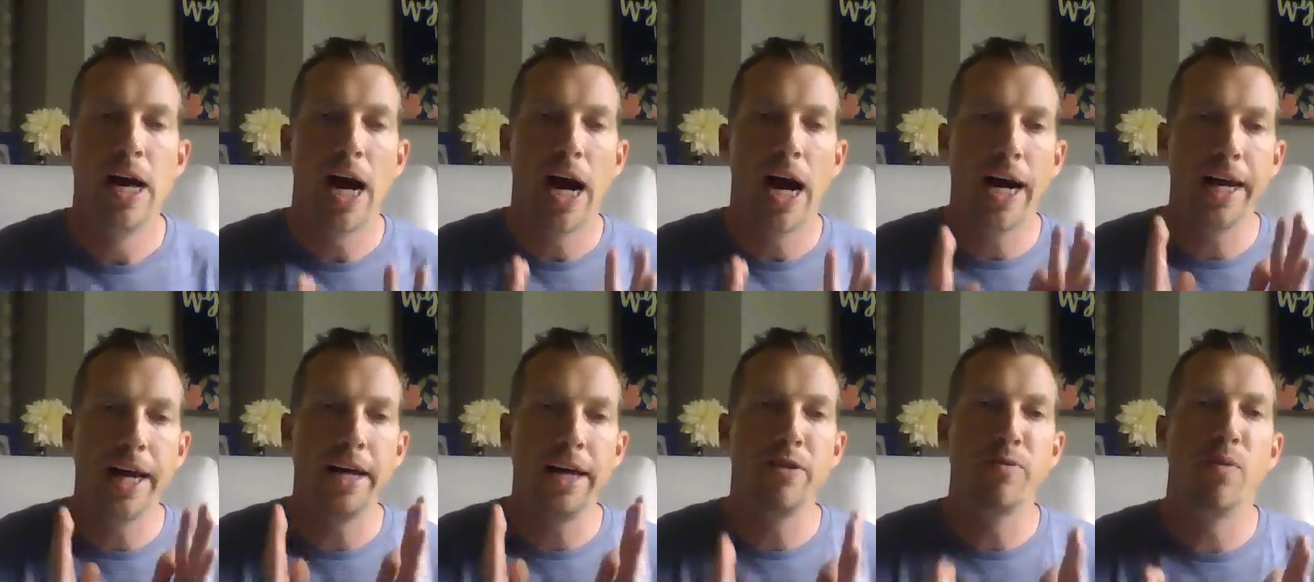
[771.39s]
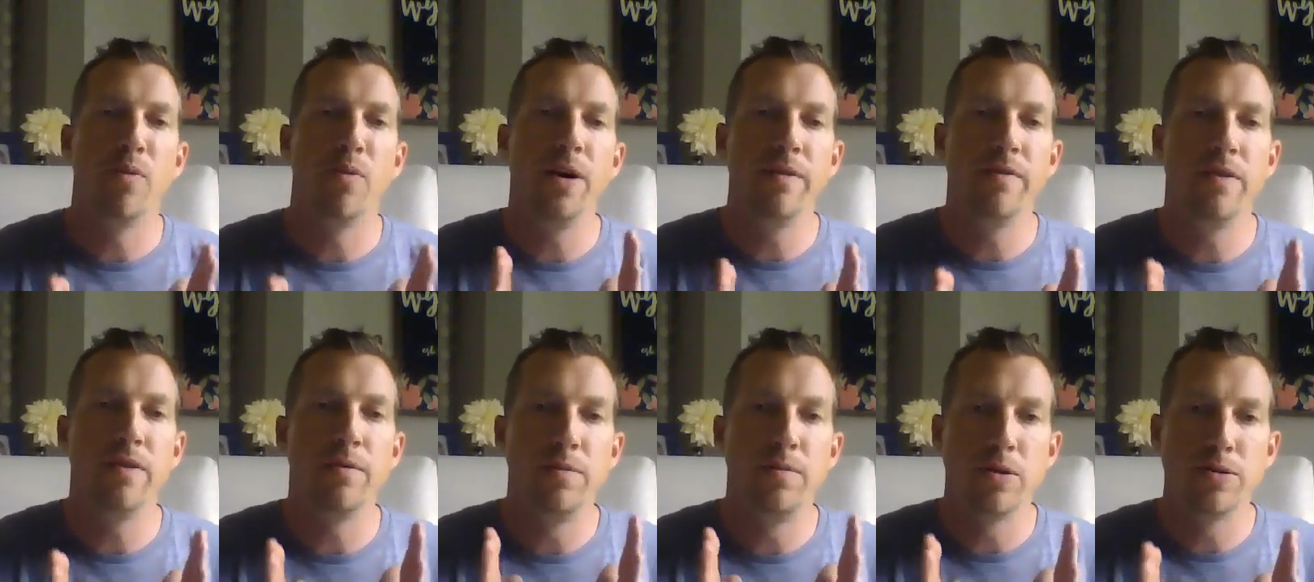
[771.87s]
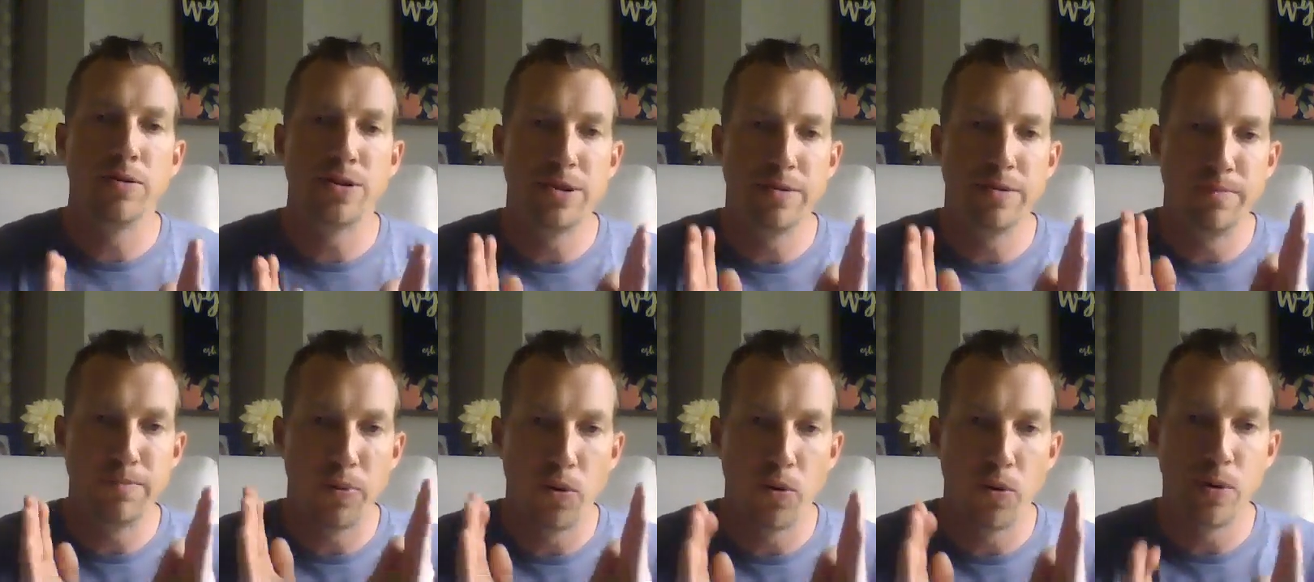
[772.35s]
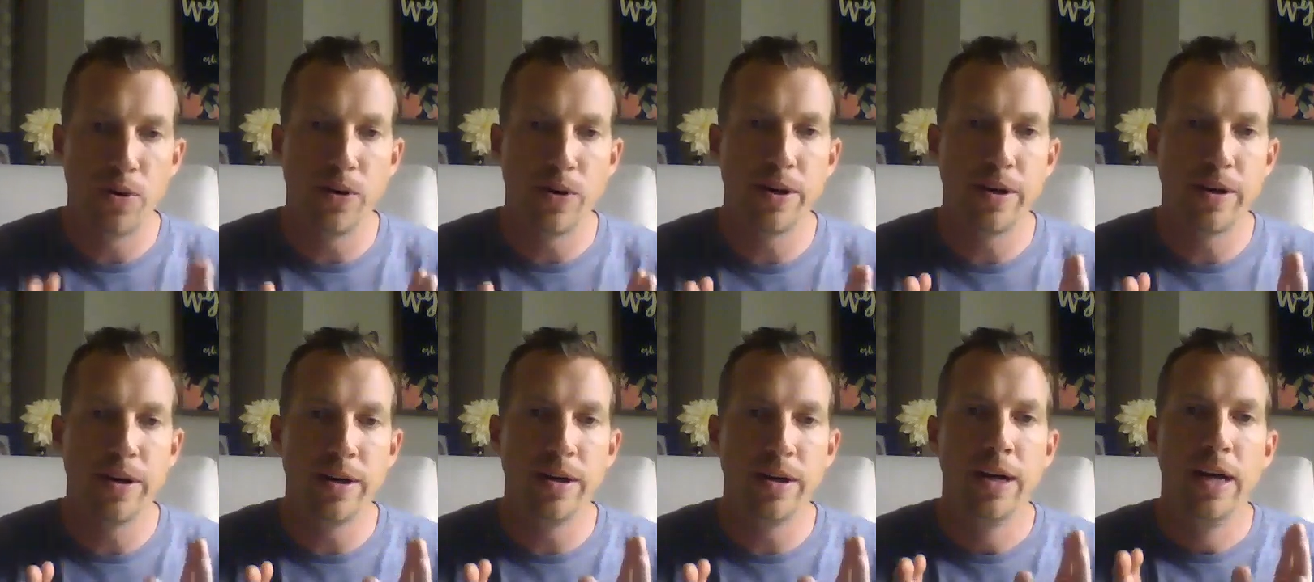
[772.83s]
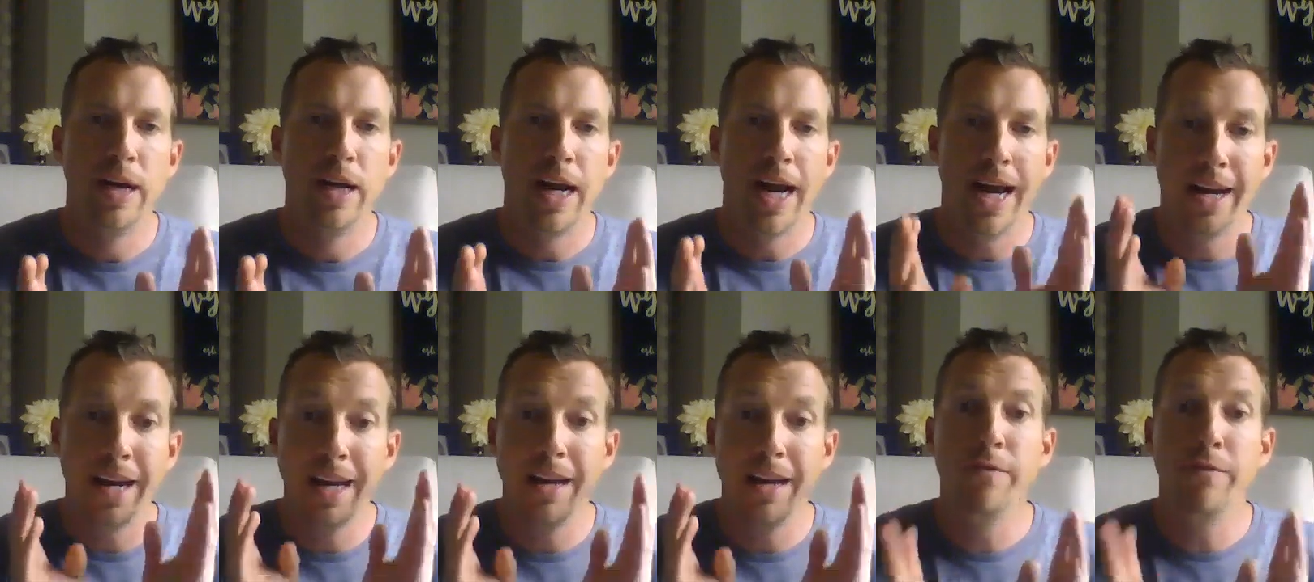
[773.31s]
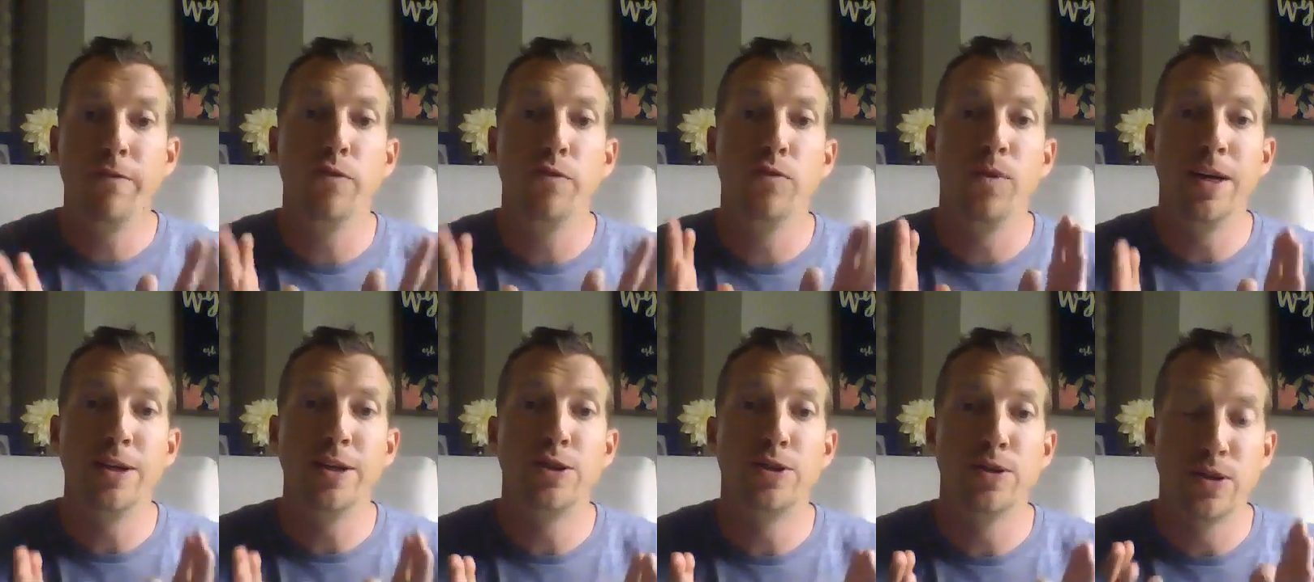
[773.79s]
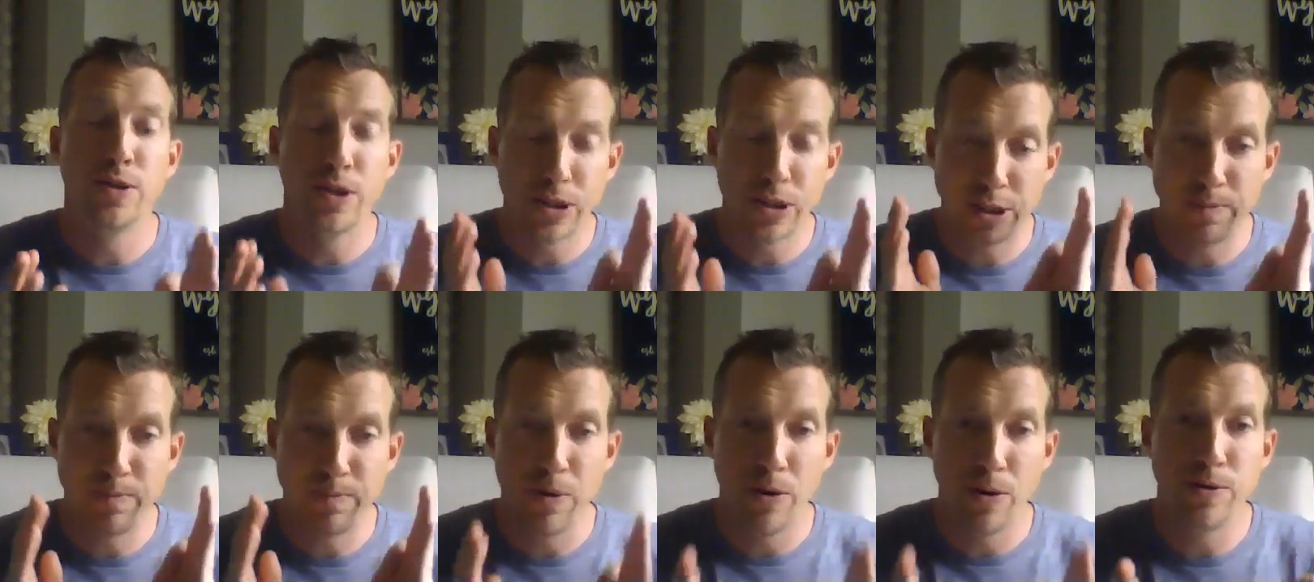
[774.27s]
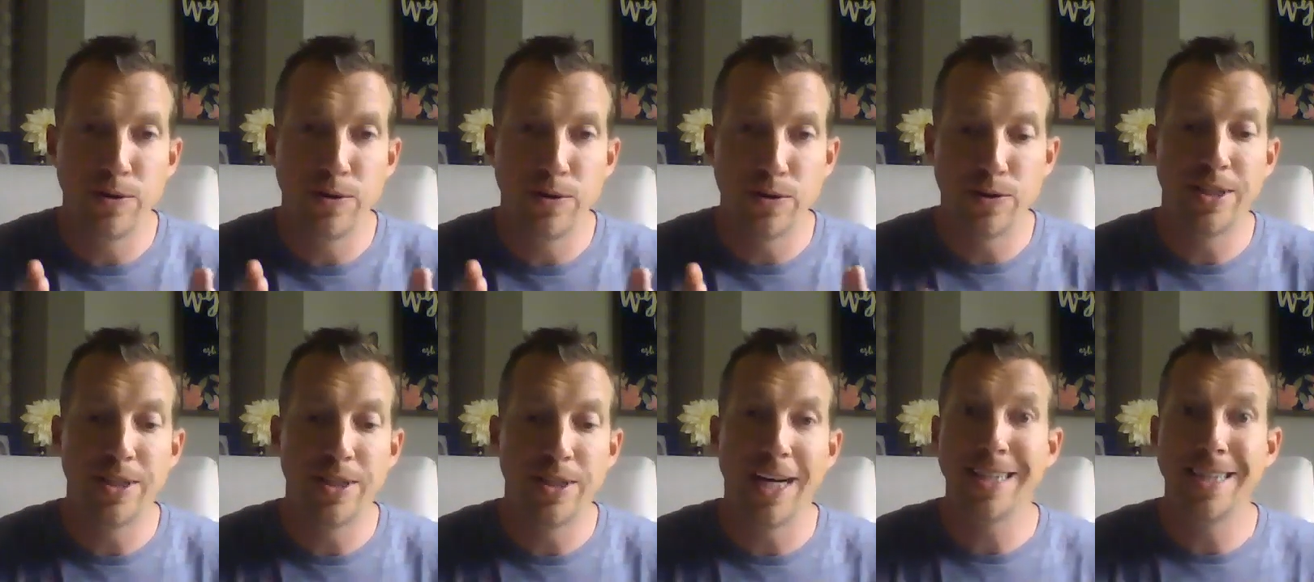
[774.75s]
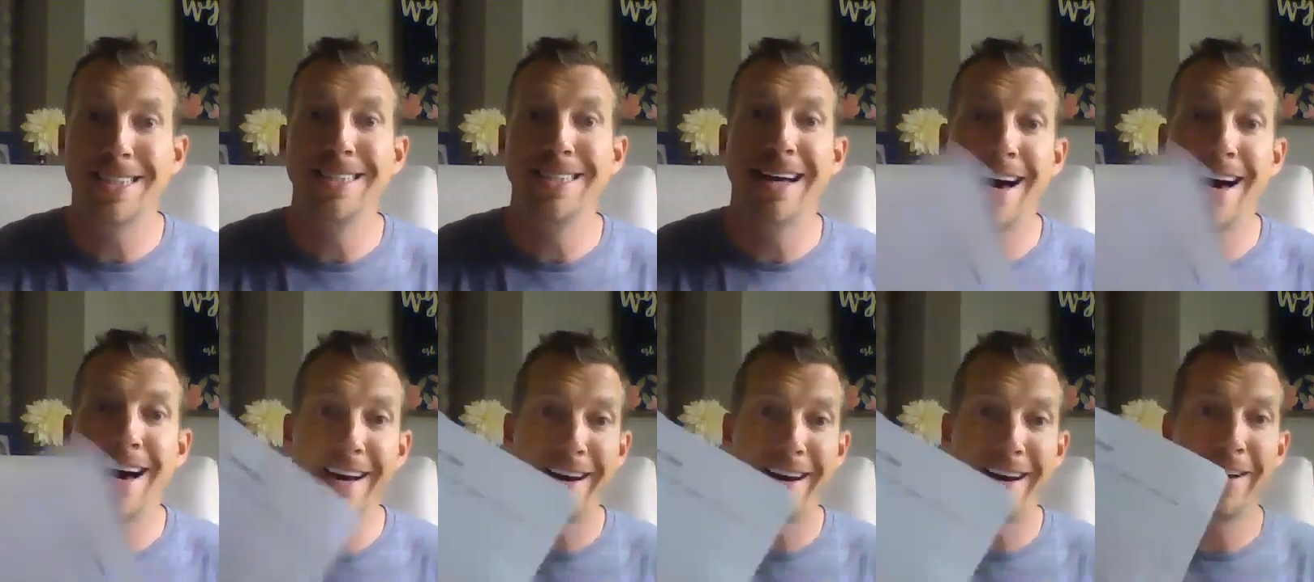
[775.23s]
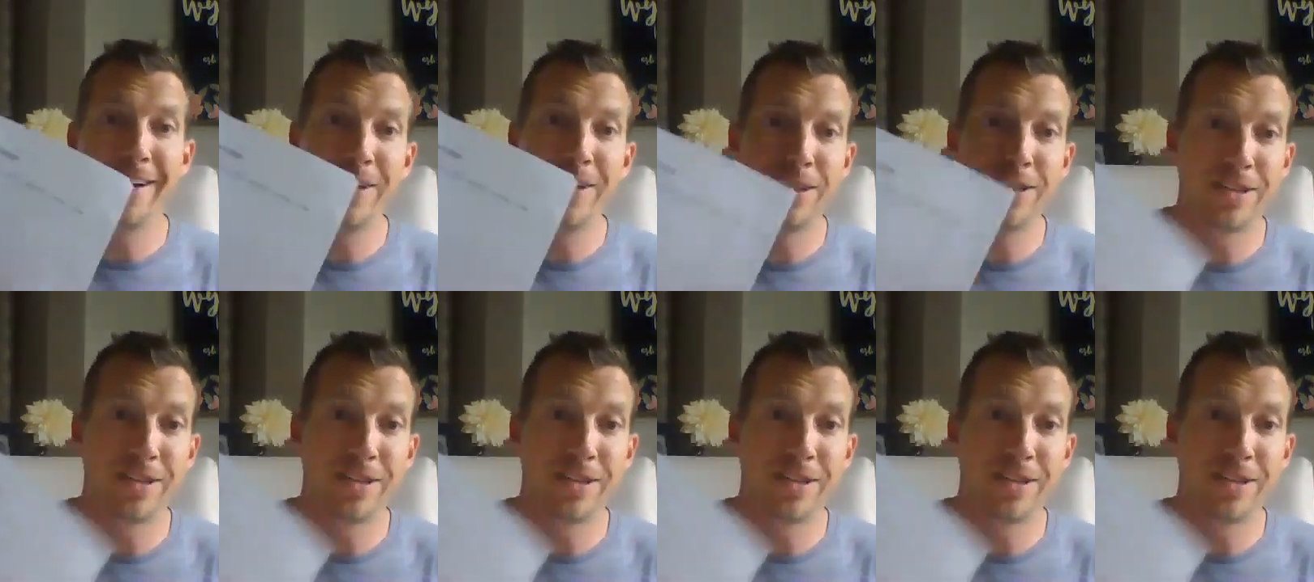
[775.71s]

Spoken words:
I think one of the most important and influential exposures that's not on this